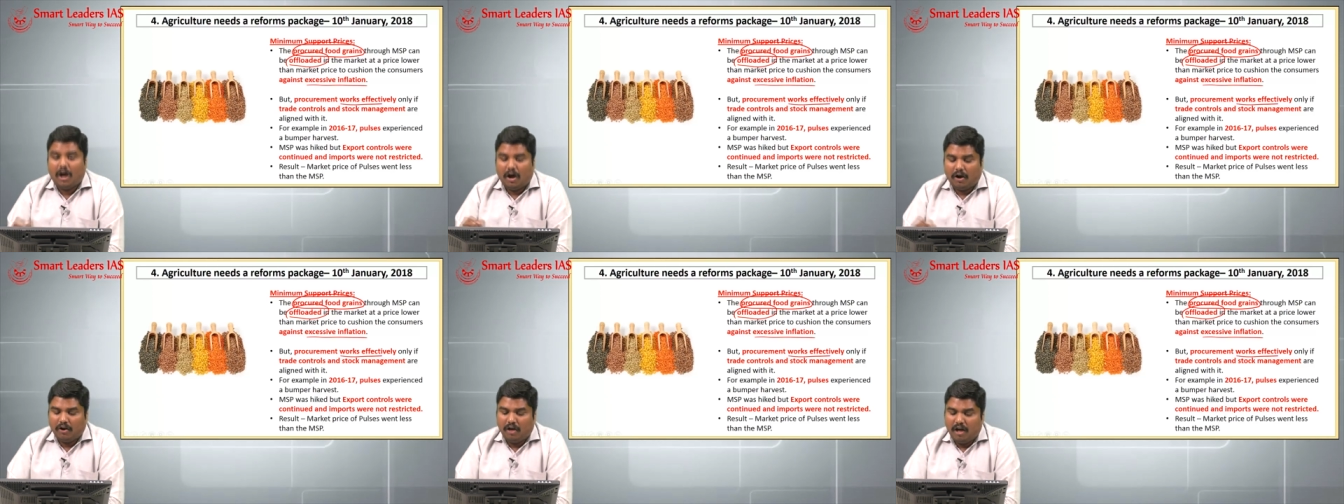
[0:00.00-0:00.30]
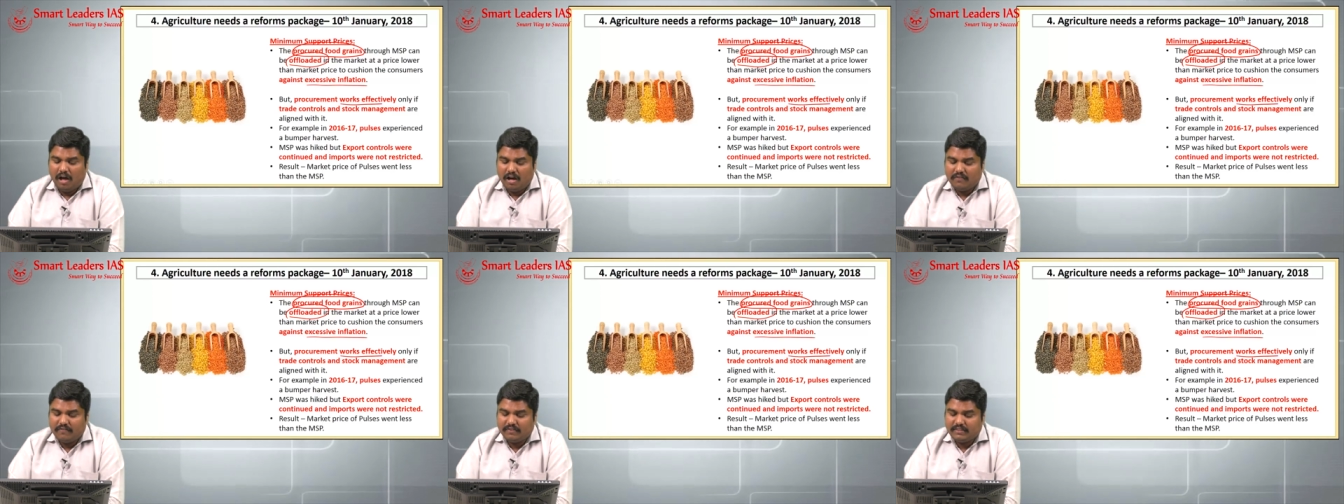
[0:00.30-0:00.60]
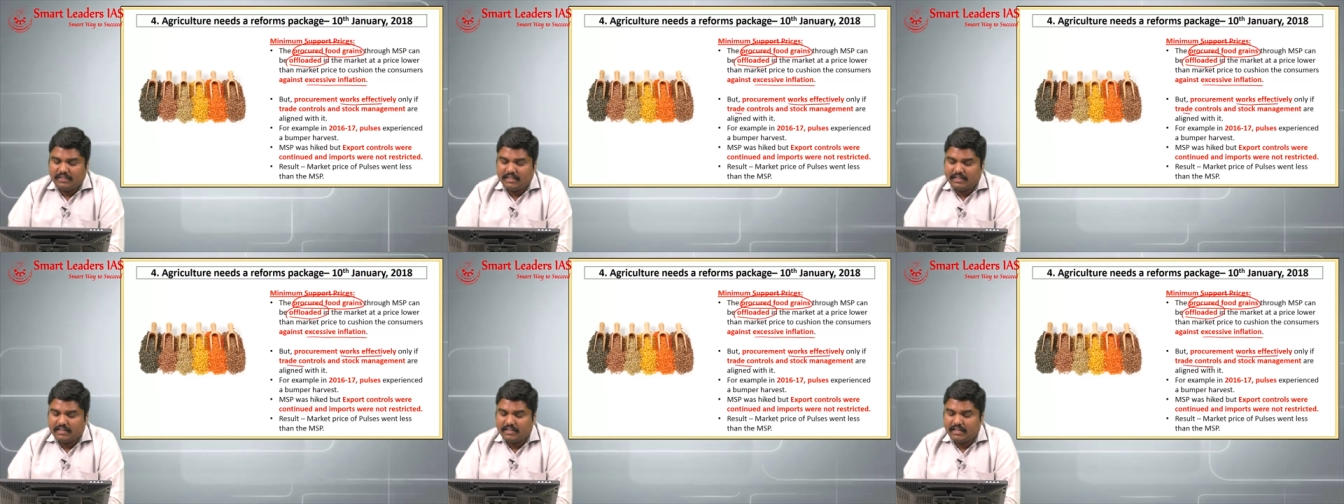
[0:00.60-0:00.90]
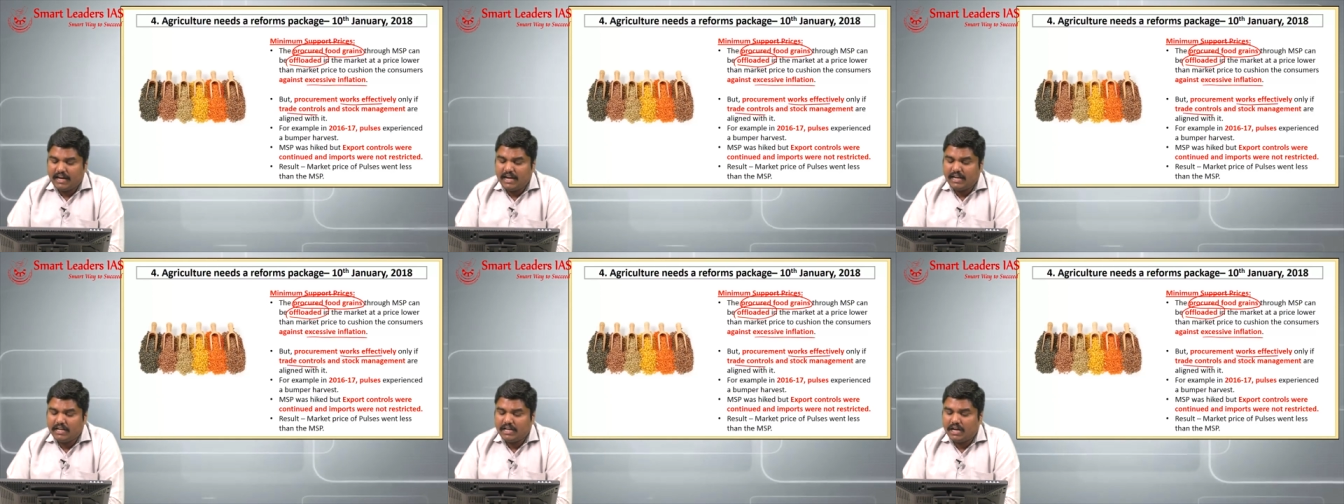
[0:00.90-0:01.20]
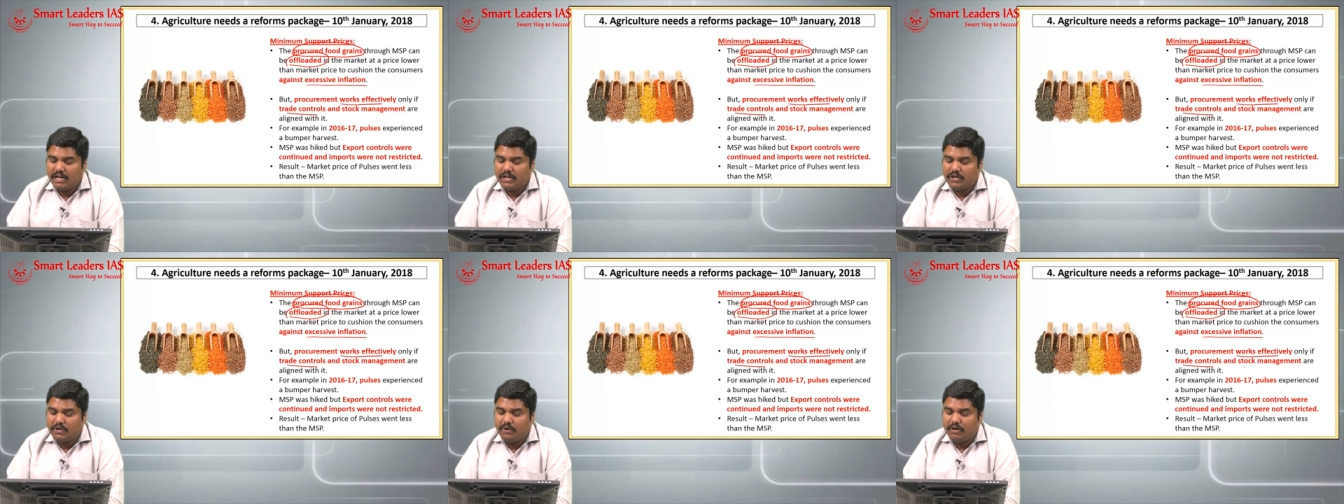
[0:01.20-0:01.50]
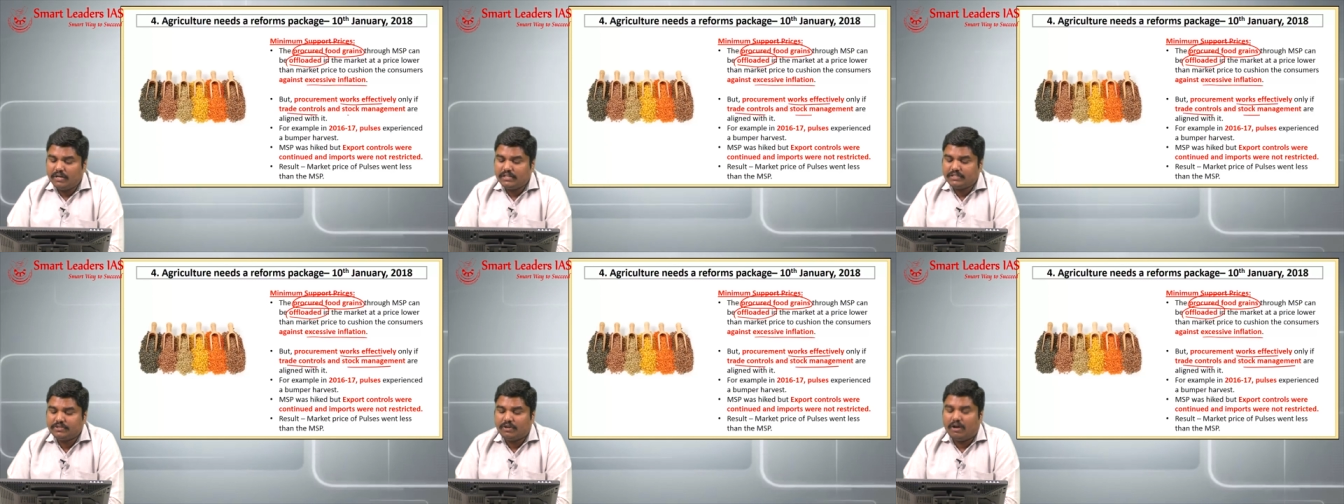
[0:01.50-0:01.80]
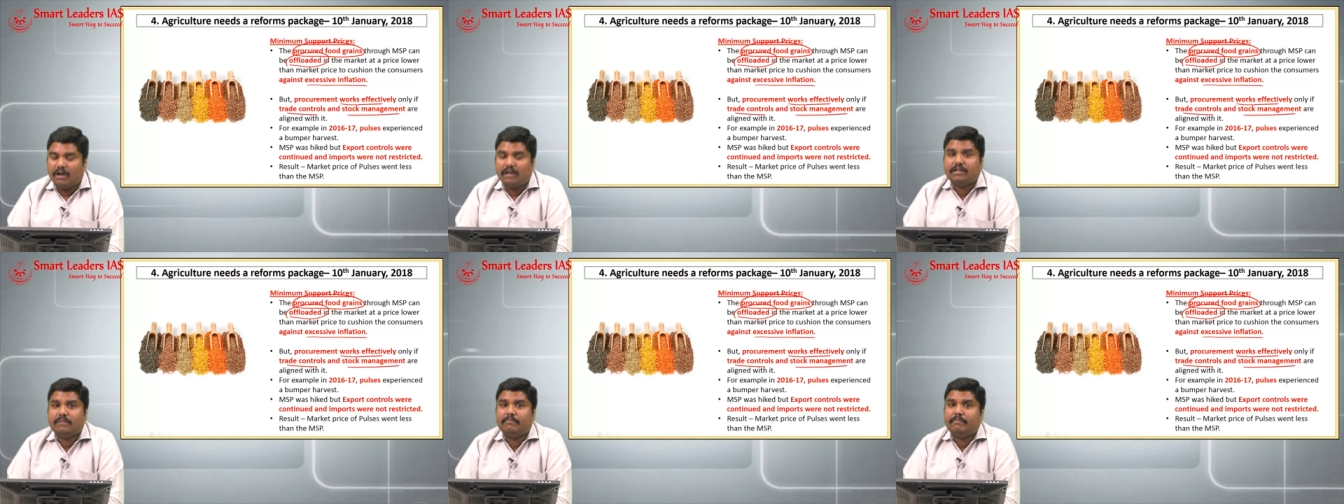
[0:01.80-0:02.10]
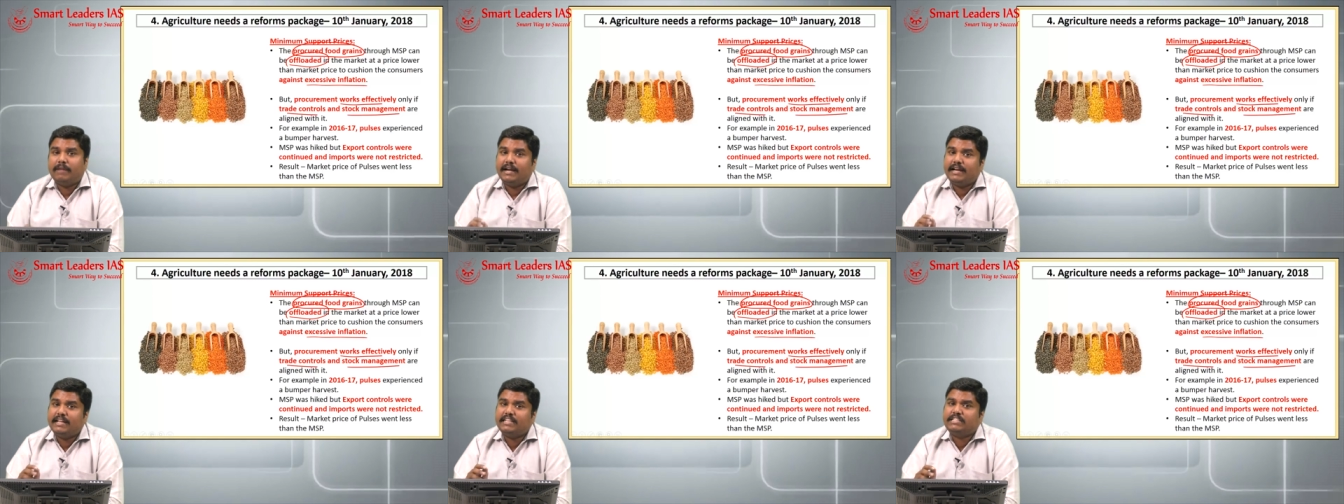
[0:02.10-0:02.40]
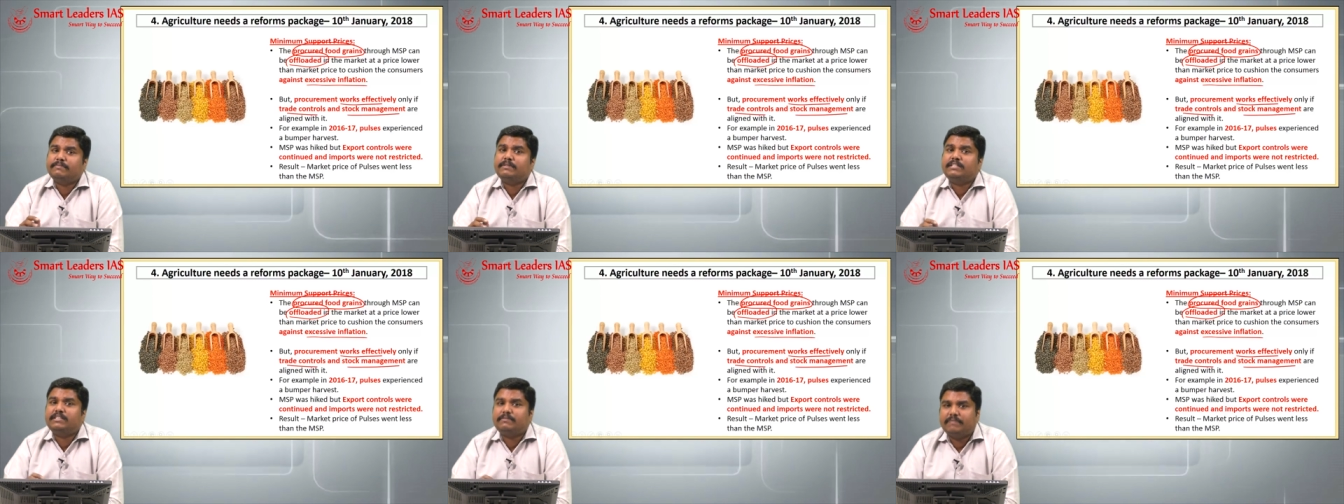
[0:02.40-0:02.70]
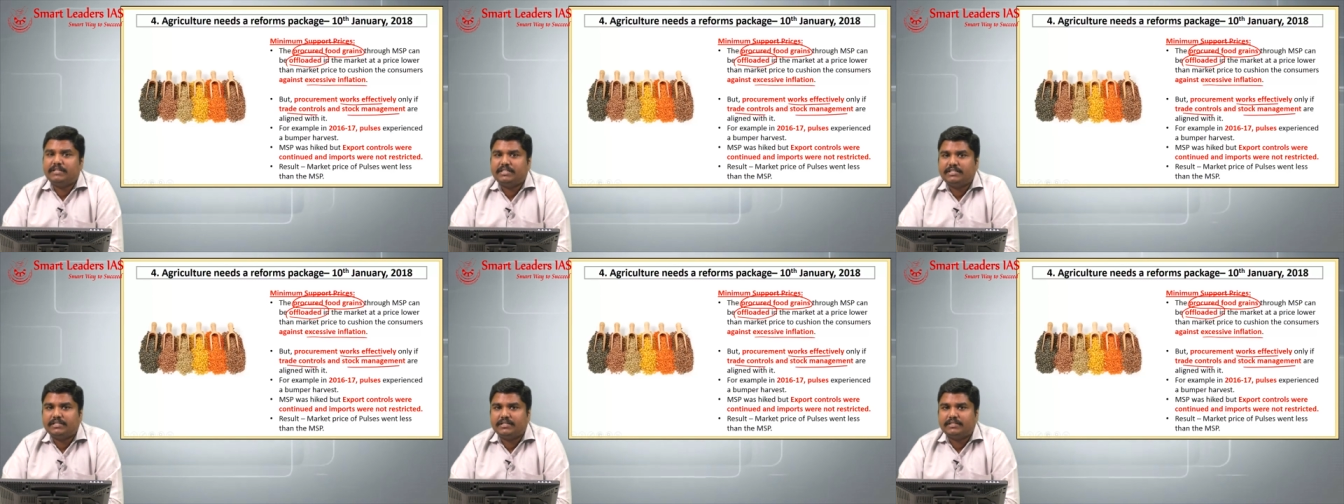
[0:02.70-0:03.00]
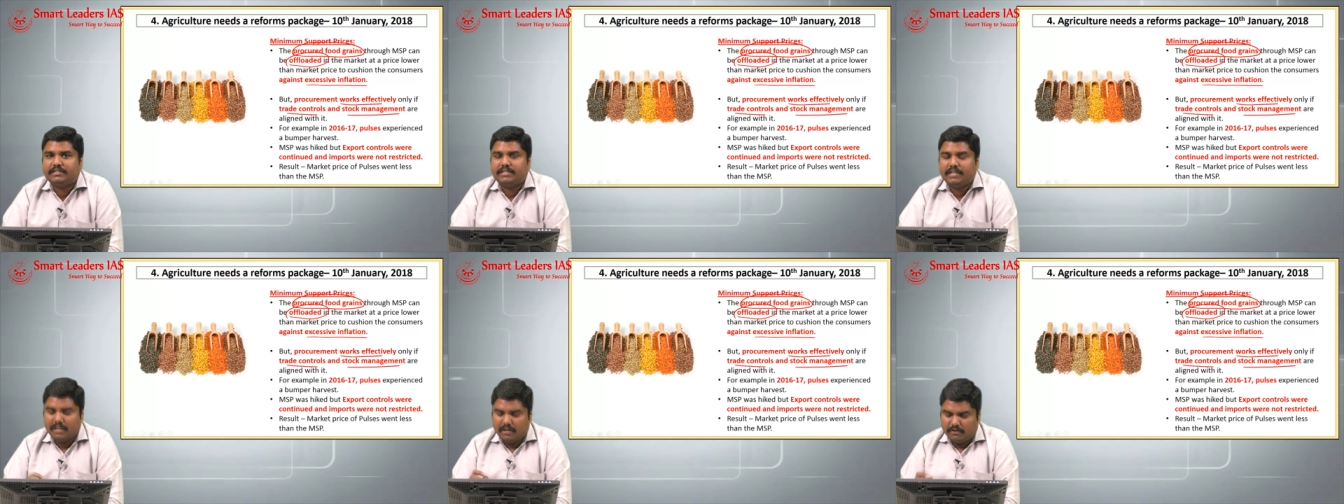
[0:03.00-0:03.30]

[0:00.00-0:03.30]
along with the trade control and stock management measures.